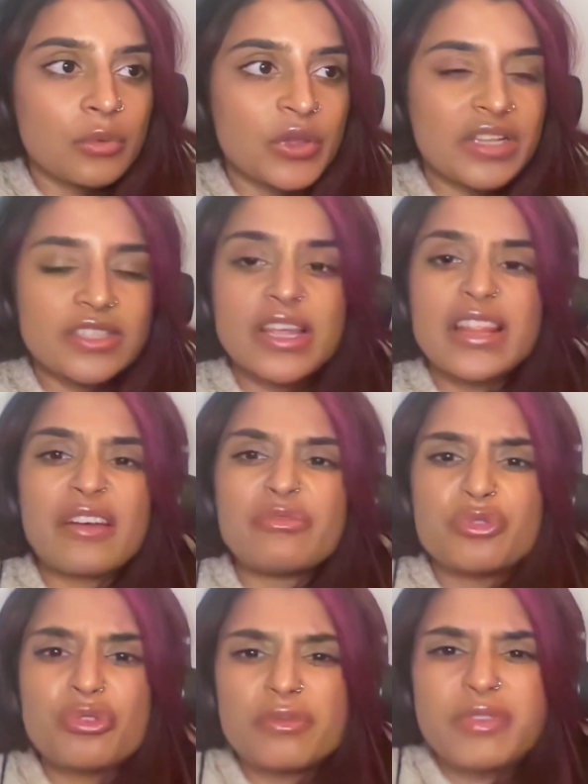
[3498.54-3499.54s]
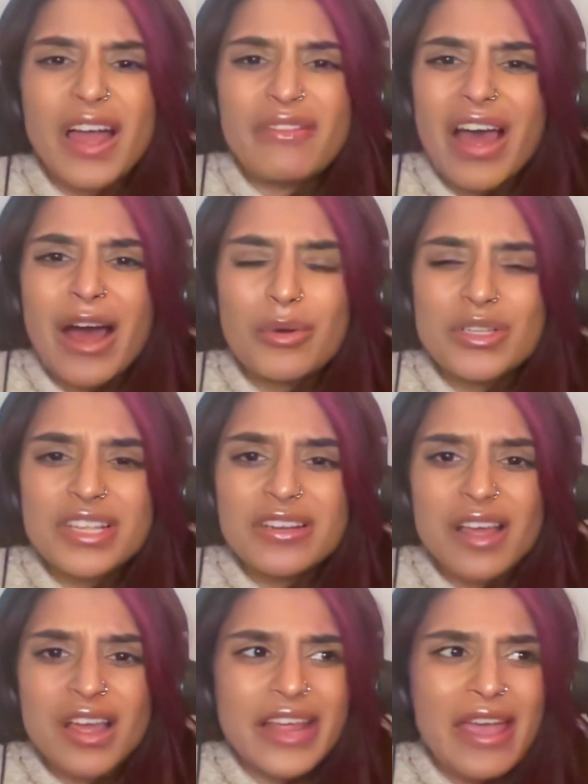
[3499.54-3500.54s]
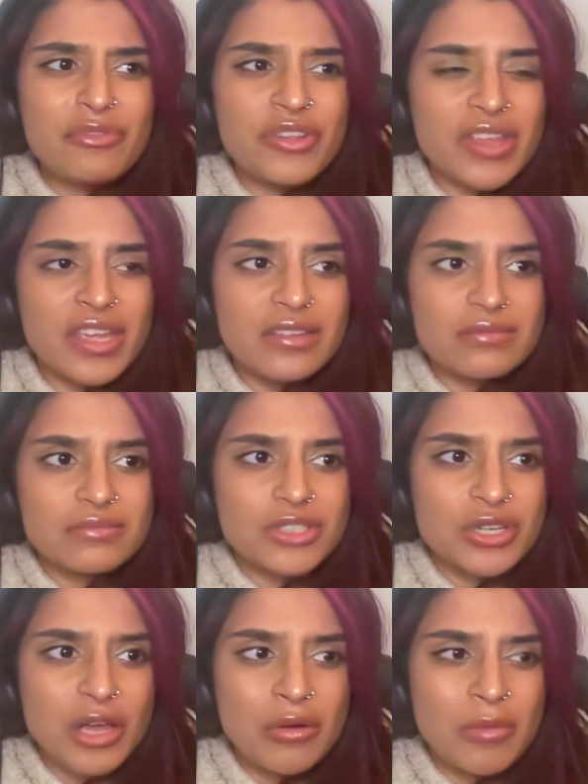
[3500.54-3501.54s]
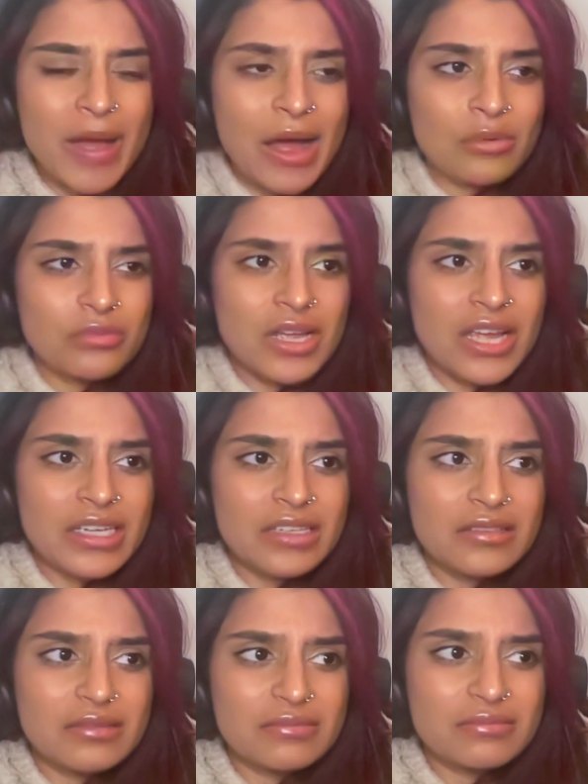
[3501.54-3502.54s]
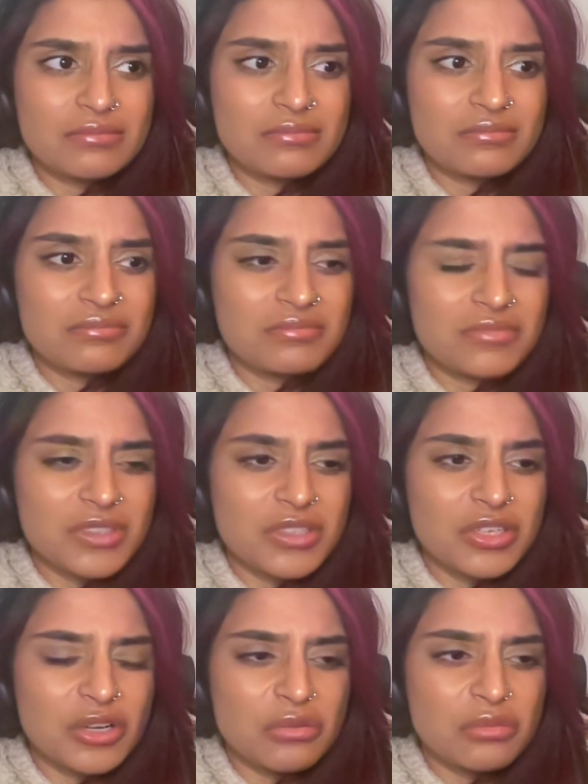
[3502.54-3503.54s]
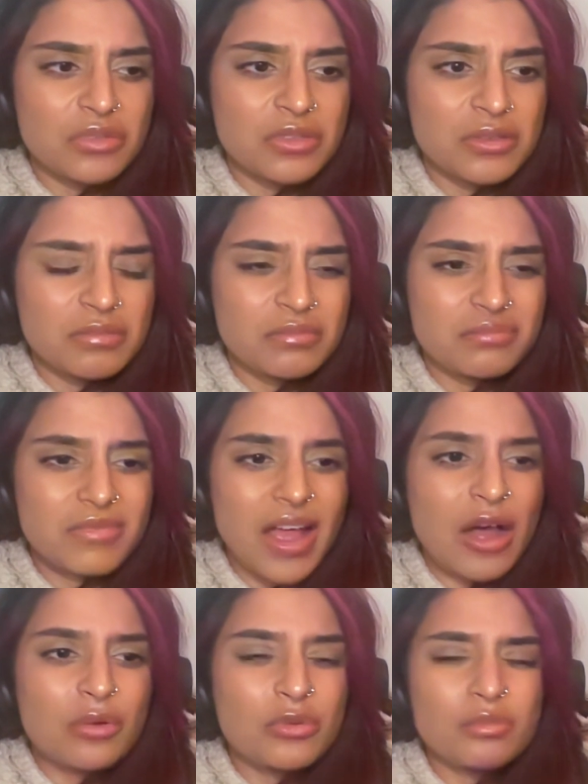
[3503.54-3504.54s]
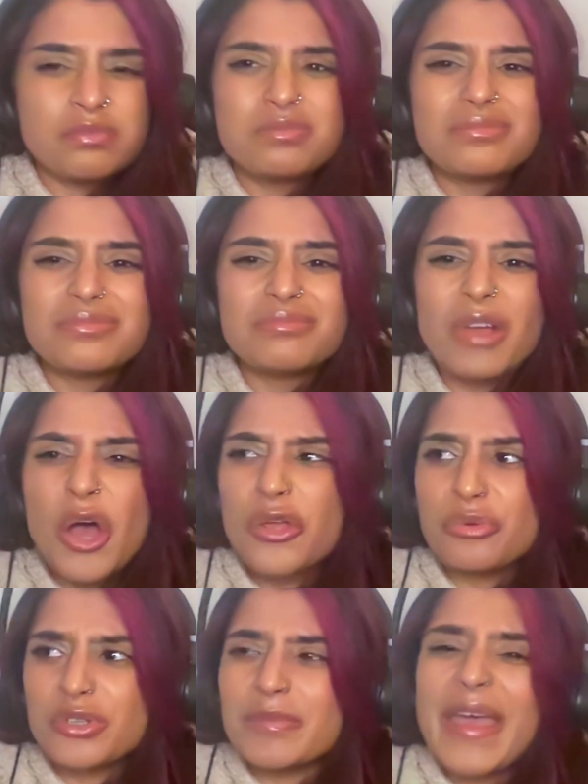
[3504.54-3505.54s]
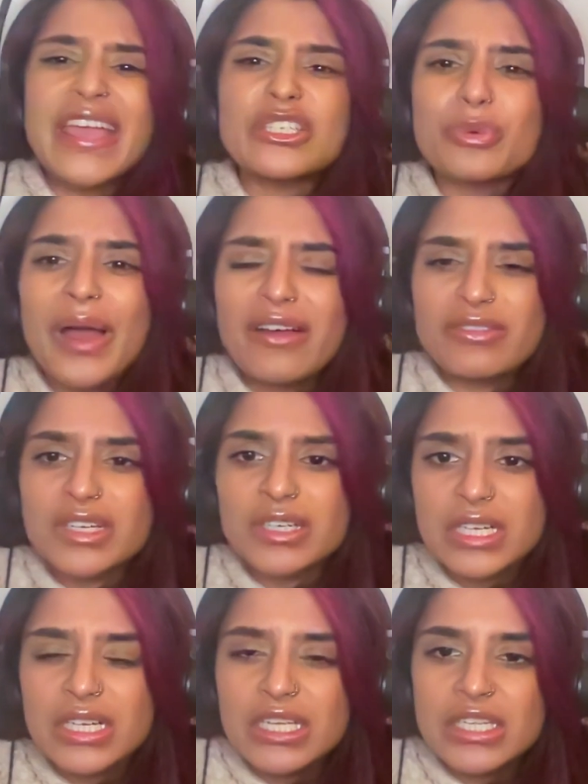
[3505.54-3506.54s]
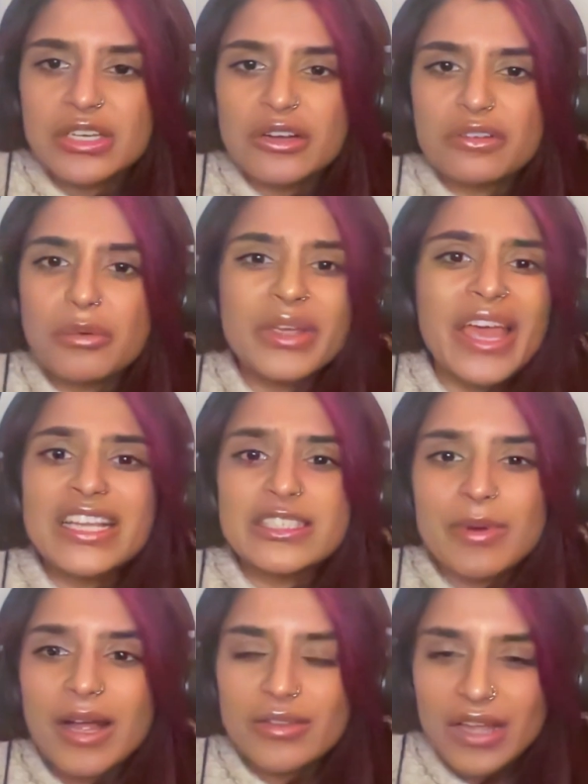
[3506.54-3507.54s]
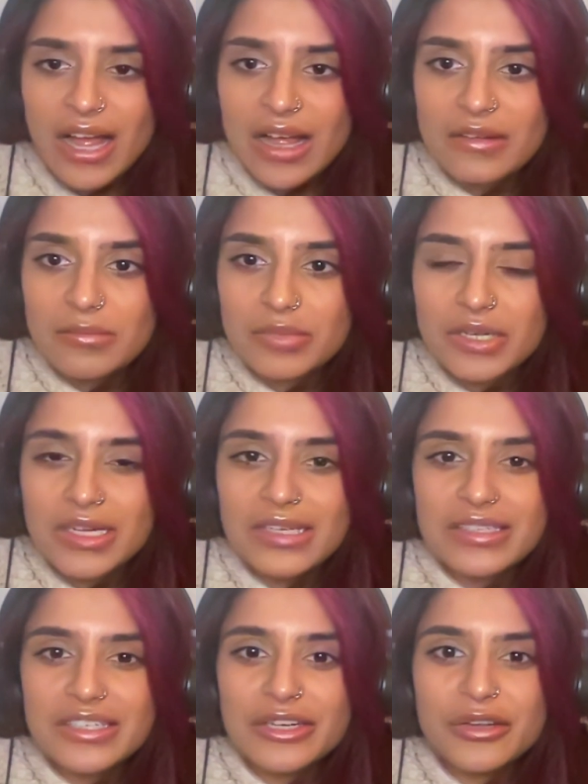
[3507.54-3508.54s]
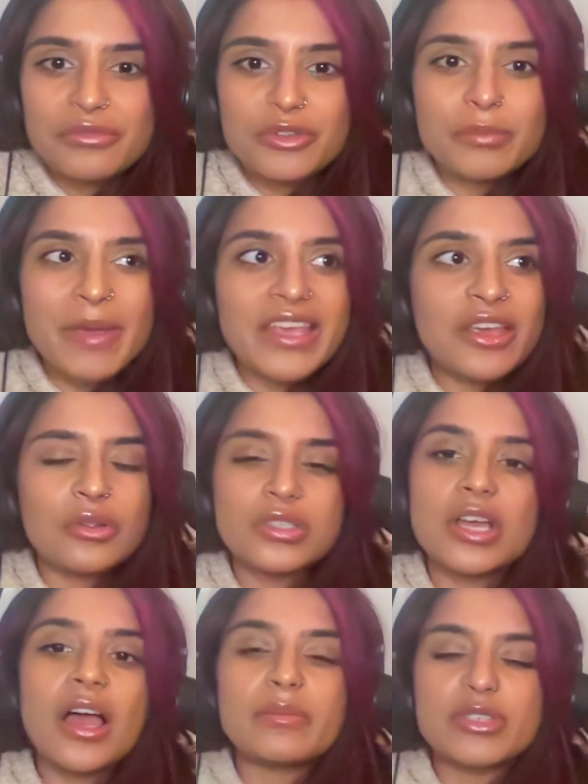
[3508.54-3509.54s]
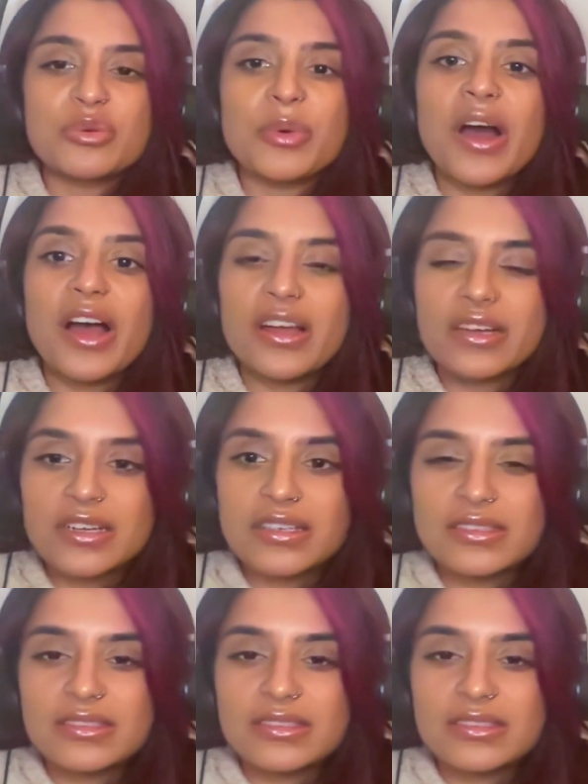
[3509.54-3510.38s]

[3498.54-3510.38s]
we can sit there for 5 hours and learn everything to know about, like, you know, how the earth was made or whatever. You know, no one cares about that. But, you know, if you make it on time to work,